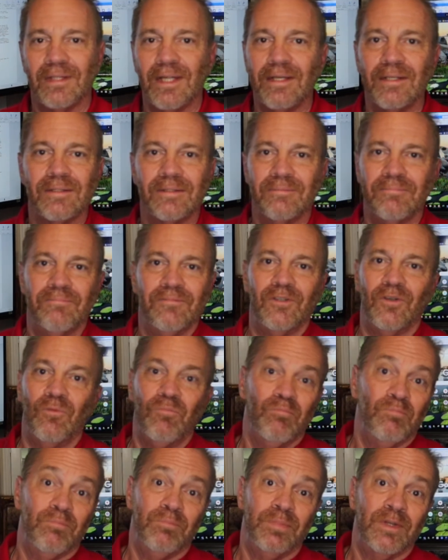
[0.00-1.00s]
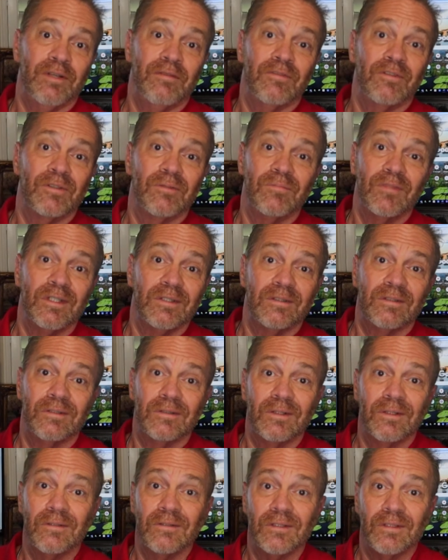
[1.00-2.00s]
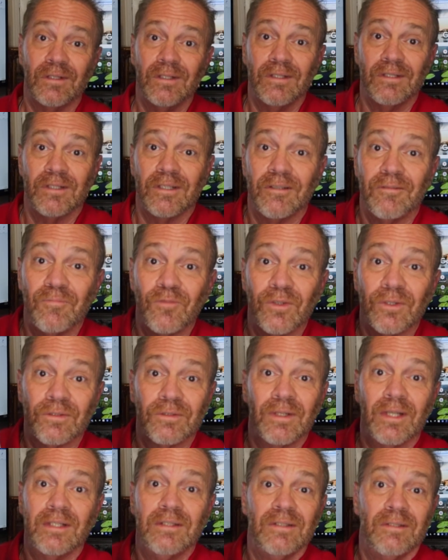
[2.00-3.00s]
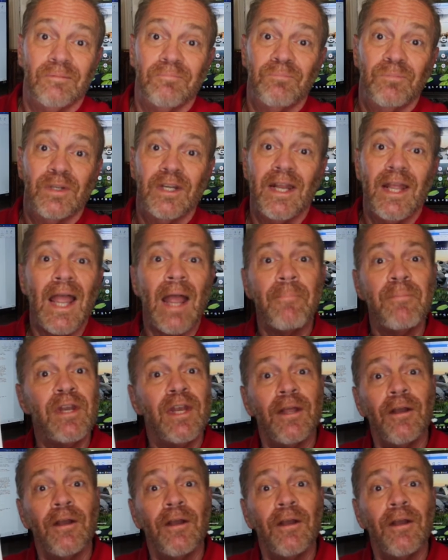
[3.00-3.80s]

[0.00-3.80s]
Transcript: just don't pay very much, so I don't charge anymore. So but I'm happy to